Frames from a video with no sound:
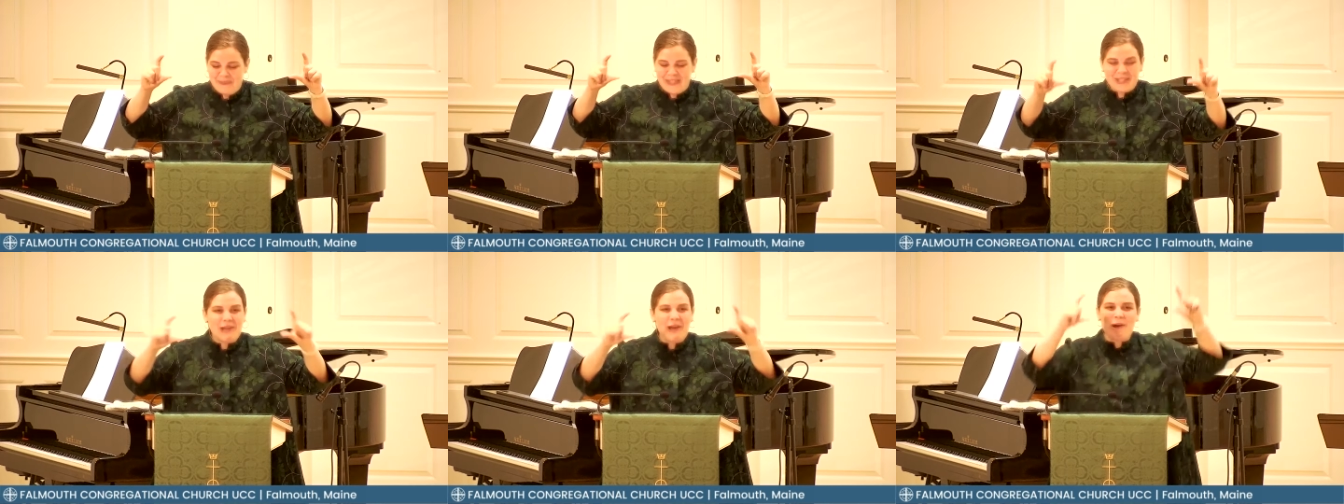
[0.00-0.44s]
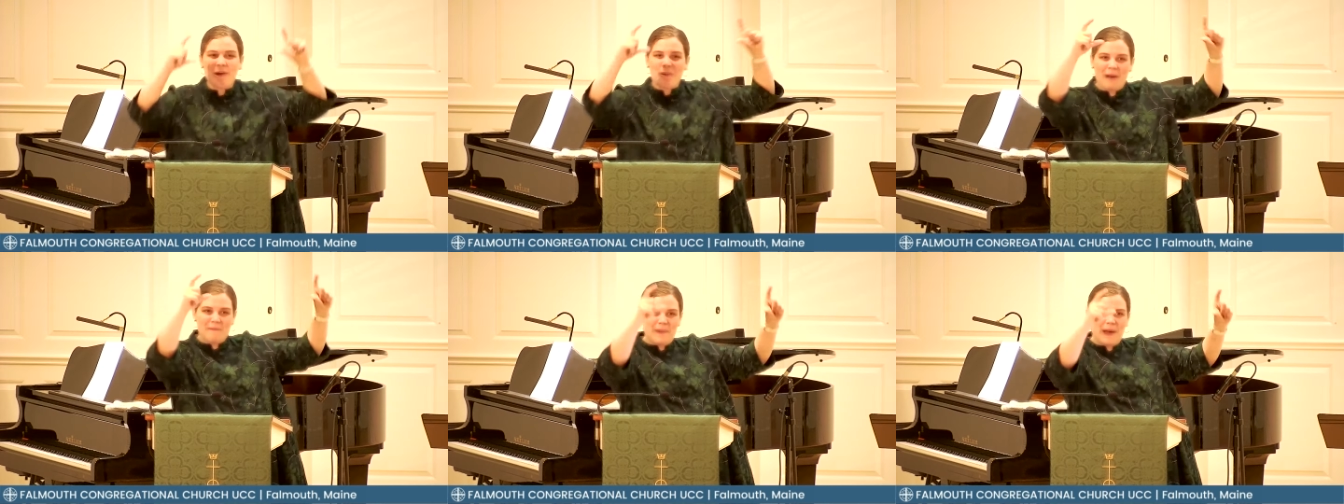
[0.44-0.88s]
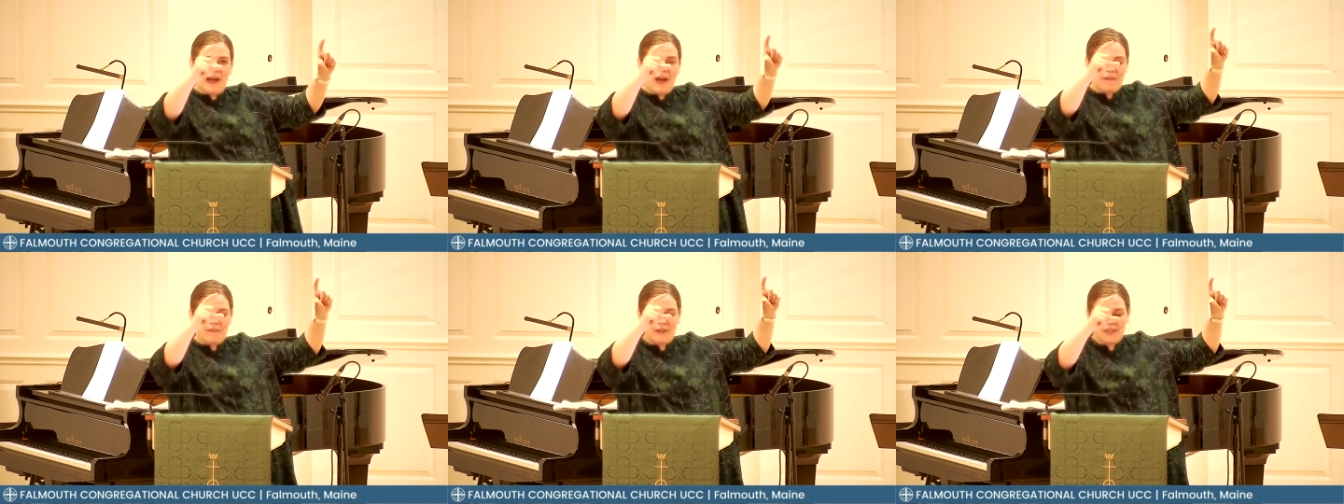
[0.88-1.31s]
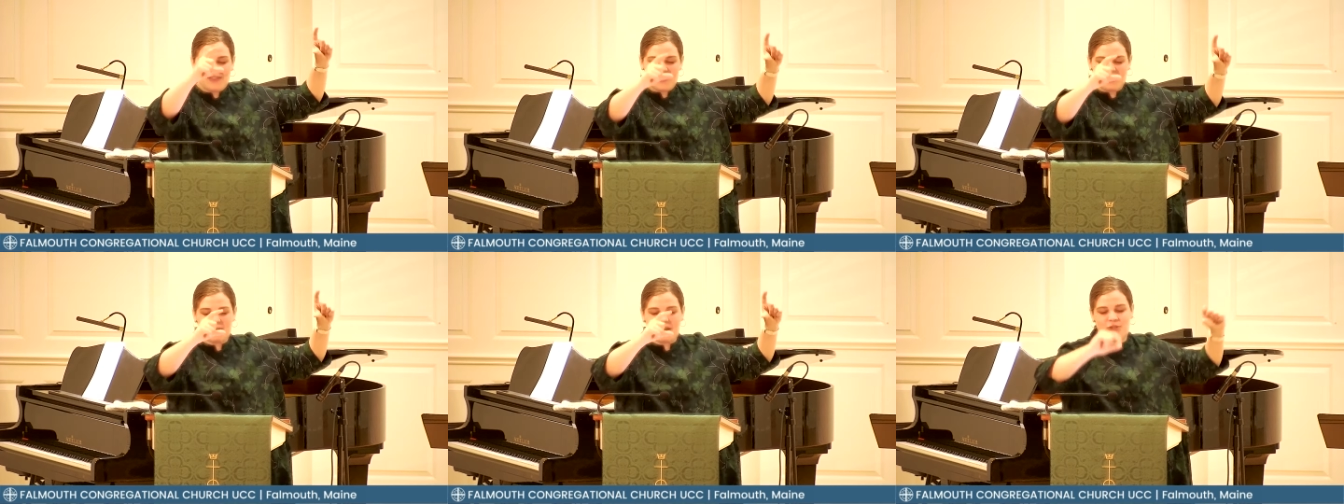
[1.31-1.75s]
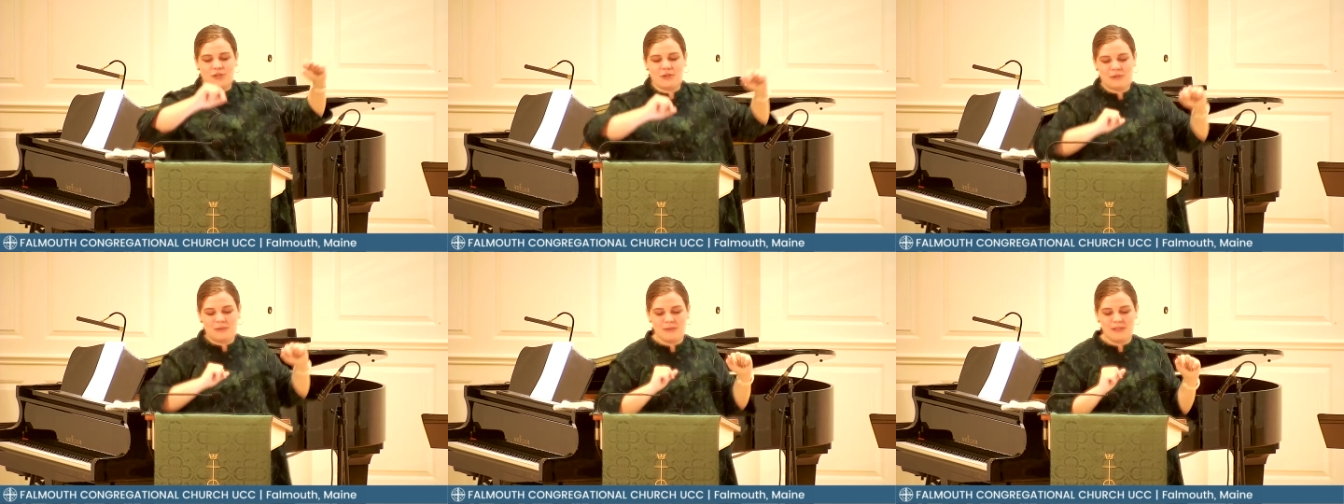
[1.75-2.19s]
to go above the
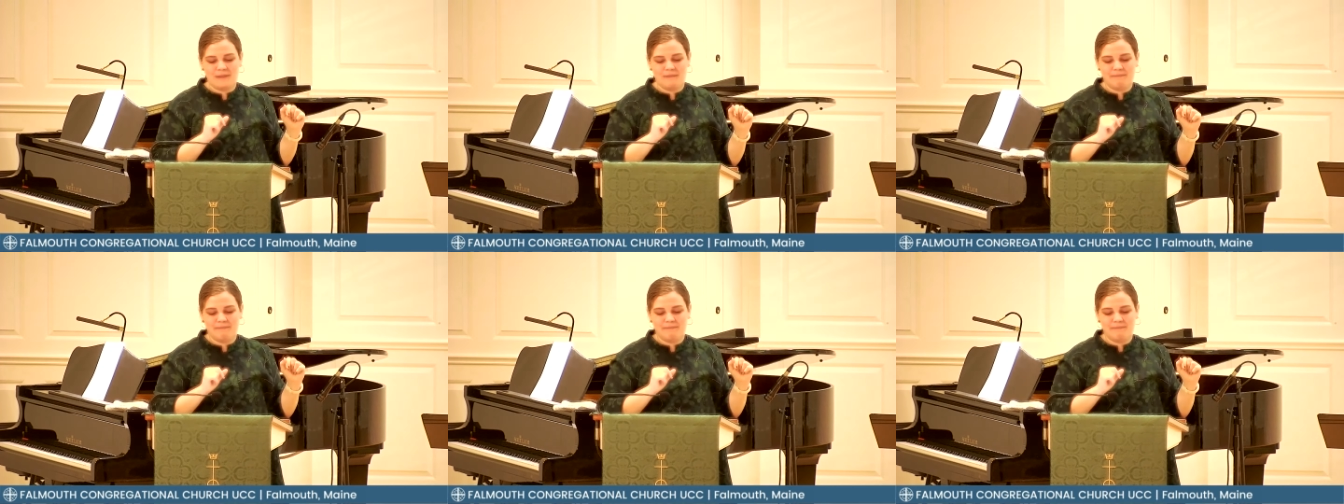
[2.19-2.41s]
threshold.